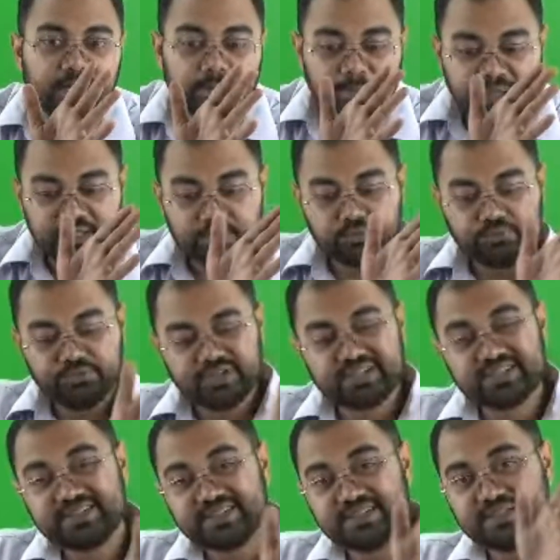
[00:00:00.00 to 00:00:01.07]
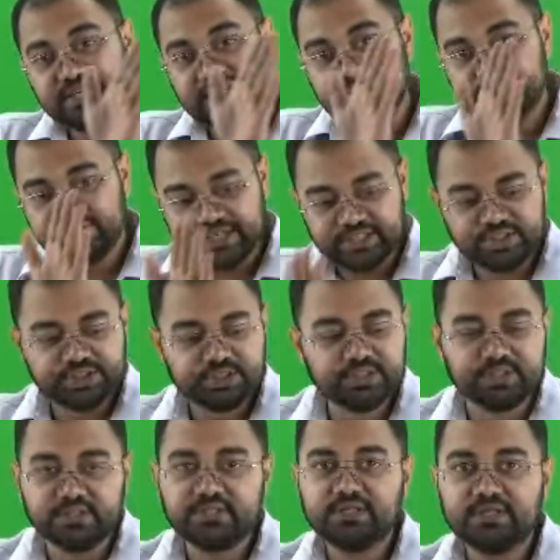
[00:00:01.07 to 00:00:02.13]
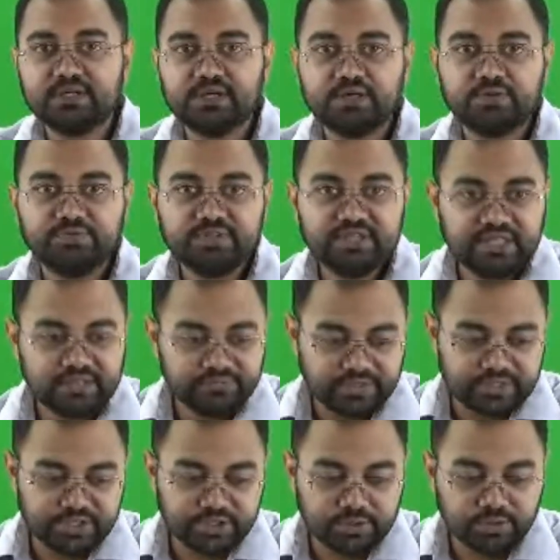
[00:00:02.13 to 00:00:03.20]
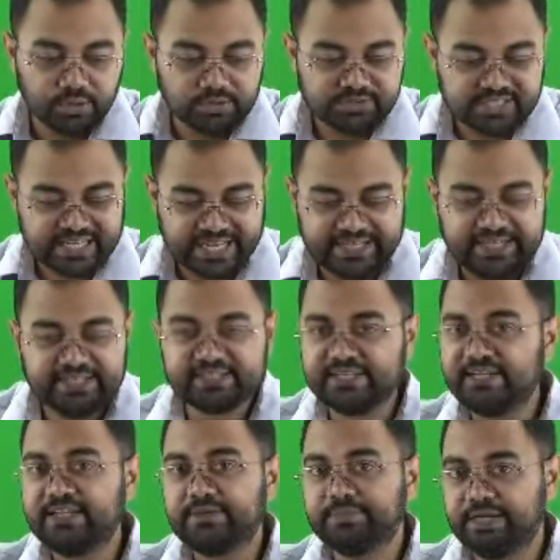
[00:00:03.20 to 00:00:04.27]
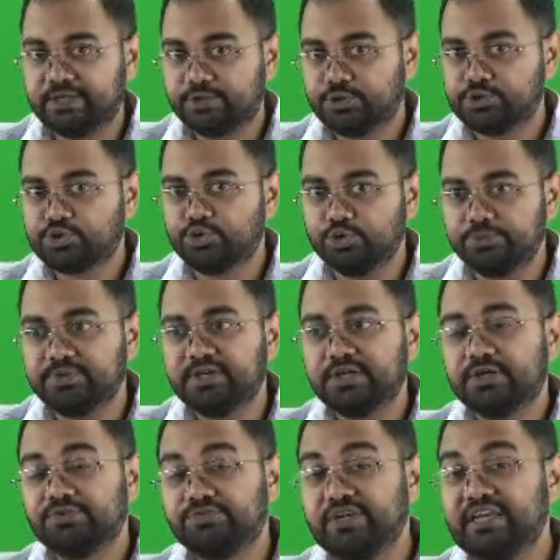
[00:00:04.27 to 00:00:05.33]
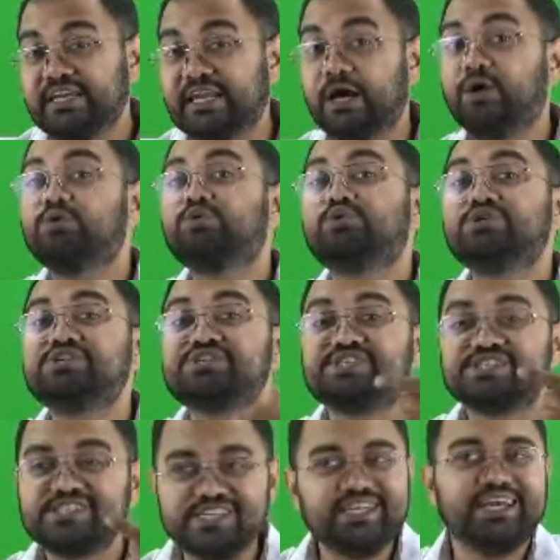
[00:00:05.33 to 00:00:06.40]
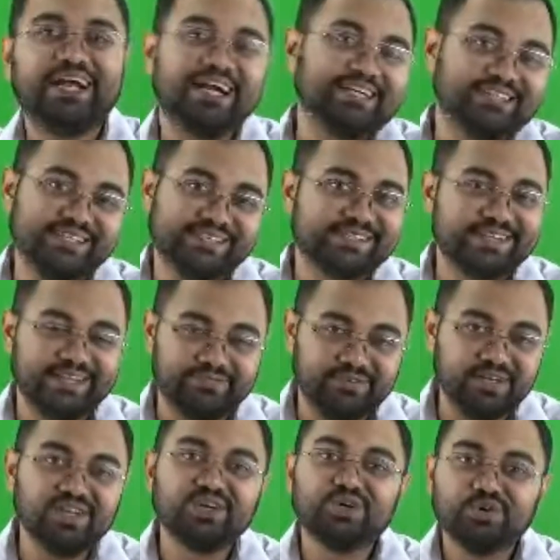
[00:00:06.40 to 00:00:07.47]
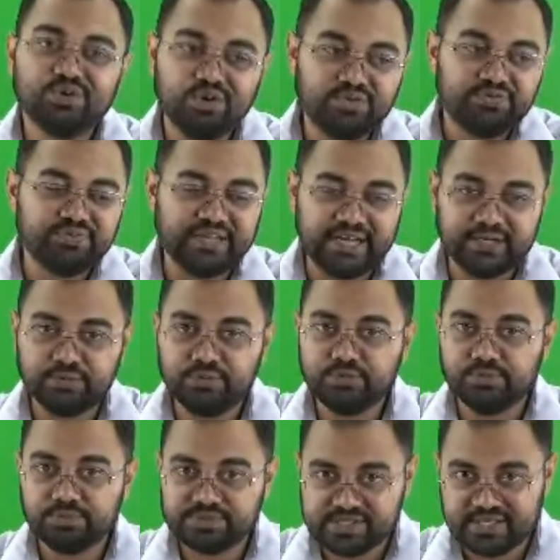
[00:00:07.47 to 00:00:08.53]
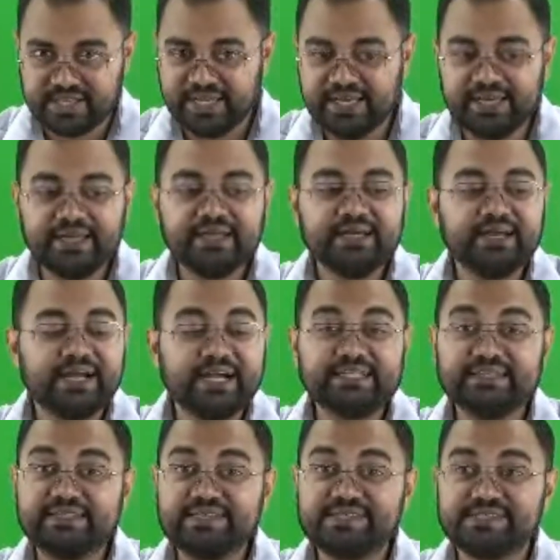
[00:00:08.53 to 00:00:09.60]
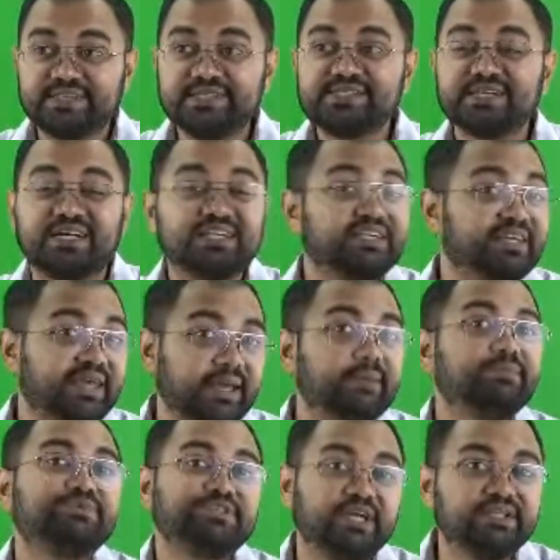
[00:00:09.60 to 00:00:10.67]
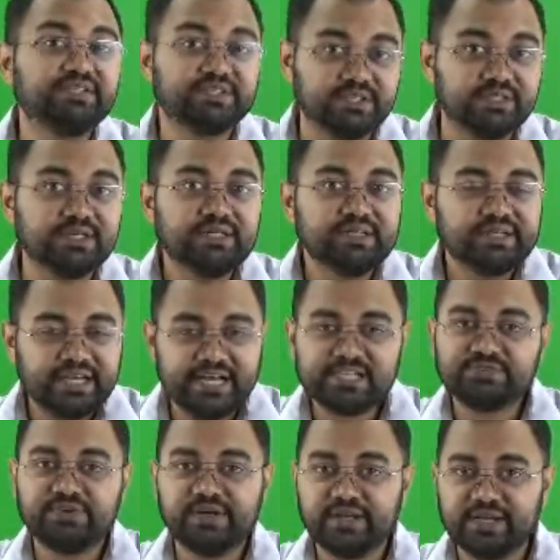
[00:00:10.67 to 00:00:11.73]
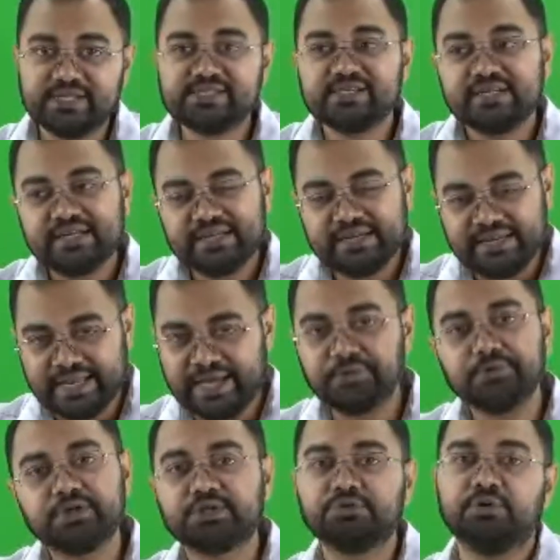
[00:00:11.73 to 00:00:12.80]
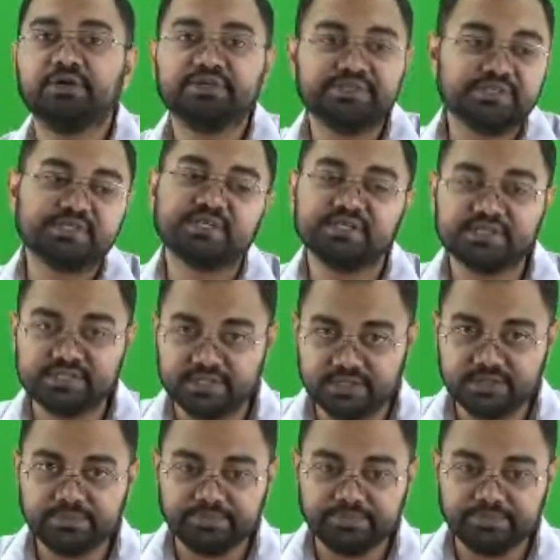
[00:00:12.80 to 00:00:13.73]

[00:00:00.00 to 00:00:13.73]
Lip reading: But with the invention of scanning tunneling microscope, we now could see at this level of nanoscale, and this is a game changer as far as nanotechnology is concerned.